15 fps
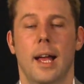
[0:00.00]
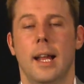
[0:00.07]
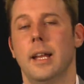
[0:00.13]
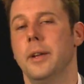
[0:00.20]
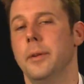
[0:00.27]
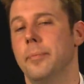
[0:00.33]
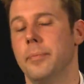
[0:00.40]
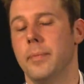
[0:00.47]

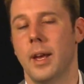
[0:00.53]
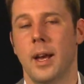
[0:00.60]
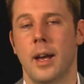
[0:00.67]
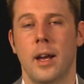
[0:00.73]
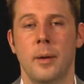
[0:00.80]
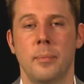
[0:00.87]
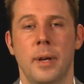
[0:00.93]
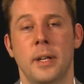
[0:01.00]
Hello,
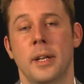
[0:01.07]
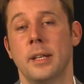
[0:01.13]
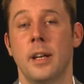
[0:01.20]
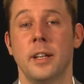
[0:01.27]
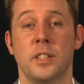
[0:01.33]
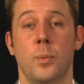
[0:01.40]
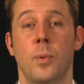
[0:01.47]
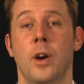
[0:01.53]
and I'd
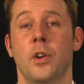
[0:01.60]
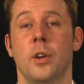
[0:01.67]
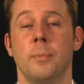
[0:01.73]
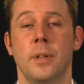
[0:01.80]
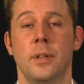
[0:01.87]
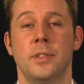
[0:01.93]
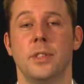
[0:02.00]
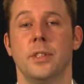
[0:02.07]
like to
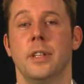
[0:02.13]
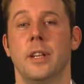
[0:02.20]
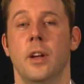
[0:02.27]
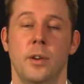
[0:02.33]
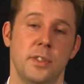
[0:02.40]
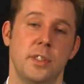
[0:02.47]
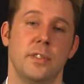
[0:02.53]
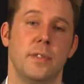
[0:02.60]
welcome you to the
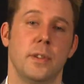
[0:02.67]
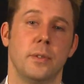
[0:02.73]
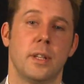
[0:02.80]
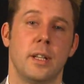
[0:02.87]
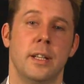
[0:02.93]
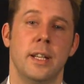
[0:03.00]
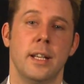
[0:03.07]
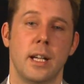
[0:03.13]
Osterfield
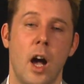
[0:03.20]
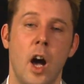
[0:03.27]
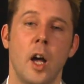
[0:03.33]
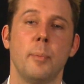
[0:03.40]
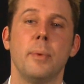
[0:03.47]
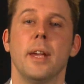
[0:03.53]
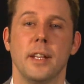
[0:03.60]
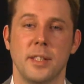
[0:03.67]
Clinic
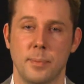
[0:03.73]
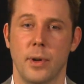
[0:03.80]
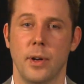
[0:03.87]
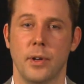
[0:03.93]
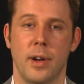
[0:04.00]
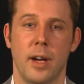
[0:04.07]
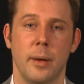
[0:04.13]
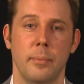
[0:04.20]
IBS
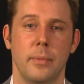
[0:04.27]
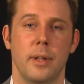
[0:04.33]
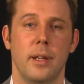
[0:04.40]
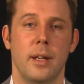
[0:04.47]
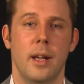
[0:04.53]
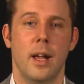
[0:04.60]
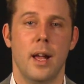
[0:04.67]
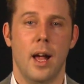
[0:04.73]
program.
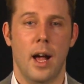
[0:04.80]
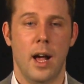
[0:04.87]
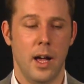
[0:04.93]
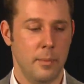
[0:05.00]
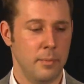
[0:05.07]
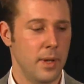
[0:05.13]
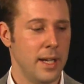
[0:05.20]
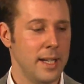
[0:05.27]

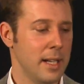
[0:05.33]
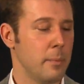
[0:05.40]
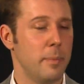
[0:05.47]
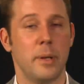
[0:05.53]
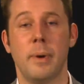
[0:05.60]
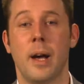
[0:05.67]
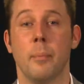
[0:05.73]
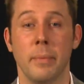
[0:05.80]
A little
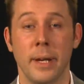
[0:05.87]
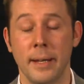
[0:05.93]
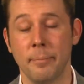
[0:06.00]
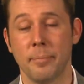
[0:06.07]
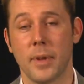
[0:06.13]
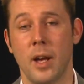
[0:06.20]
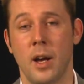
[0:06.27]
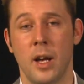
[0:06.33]
bit about
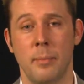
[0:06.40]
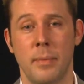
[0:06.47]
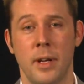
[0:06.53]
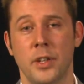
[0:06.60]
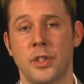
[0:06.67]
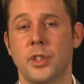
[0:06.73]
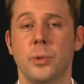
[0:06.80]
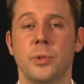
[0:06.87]
me. I'm
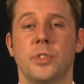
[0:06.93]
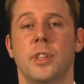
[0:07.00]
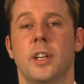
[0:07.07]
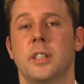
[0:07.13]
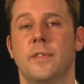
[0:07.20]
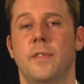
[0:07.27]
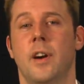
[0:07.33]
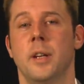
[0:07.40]
a dual
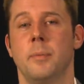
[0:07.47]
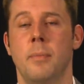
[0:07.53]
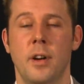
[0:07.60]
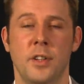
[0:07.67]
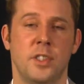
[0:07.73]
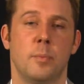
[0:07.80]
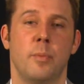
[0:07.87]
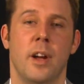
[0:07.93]
certified
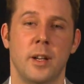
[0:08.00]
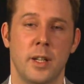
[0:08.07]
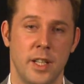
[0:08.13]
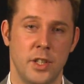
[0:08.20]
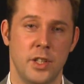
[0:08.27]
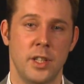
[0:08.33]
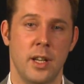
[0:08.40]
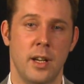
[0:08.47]
master
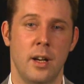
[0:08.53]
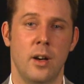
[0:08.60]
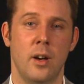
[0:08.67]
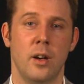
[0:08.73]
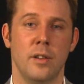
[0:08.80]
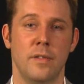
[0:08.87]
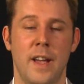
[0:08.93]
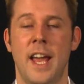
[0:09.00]
practitioner
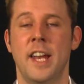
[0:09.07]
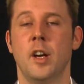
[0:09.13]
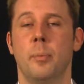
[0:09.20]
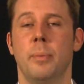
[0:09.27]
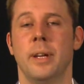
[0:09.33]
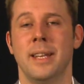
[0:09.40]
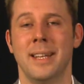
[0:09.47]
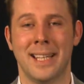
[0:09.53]
of
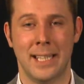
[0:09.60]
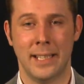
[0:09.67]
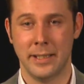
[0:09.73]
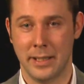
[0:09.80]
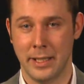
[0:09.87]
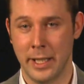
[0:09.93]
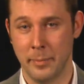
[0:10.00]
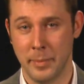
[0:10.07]
NLP and
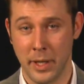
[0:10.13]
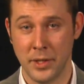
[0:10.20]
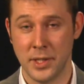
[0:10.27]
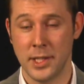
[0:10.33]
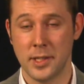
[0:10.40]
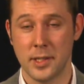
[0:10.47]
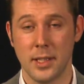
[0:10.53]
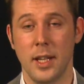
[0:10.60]
clinical
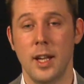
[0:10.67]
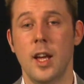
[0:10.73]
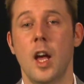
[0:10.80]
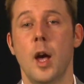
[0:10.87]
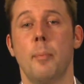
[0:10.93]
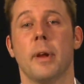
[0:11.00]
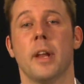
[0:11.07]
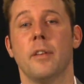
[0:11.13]
hypnosis,
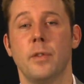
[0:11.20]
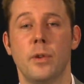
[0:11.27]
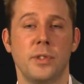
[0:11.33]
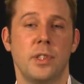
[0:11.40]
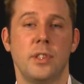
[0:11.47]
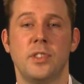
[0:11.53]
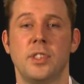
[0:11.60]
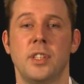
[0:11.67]
but I've
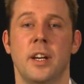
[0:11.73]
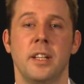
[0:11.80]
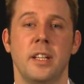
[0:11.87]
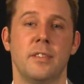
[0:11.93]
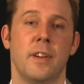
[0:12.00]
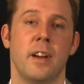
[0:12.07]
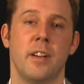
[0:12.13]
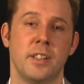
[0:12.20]
also
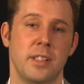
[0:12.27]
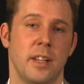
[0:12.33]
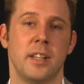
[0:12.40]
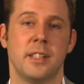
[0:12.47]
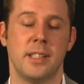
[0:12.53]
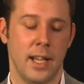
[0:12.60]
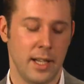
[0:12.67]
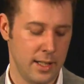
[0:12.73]
studied various
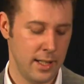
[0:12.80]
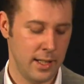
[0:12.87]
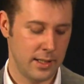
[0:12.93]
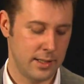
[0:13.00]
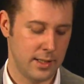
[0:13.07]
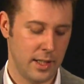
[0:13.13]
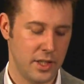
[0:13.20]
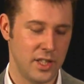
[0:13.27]
other
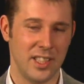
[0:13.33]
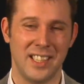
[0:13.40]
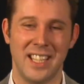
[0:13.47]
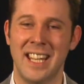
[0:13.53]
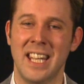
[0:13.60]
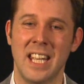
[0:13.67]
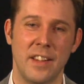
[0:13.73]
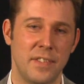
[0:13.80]
techniques such as
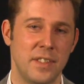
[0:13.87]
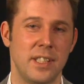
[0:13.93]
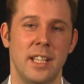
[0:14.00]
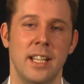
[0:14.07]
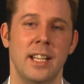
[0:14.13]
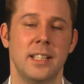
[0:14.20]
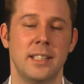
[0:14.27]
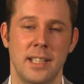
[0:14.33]

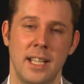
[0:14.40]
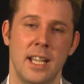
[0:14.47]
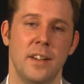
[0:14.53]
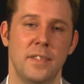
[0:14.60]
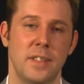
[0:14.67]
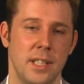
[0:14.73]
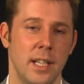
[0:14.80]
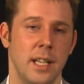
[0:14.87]
EFT,
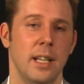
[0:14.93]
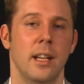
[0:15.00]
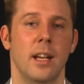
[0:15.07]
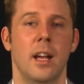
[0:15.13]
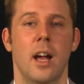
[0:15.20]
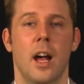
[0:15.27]
TFT,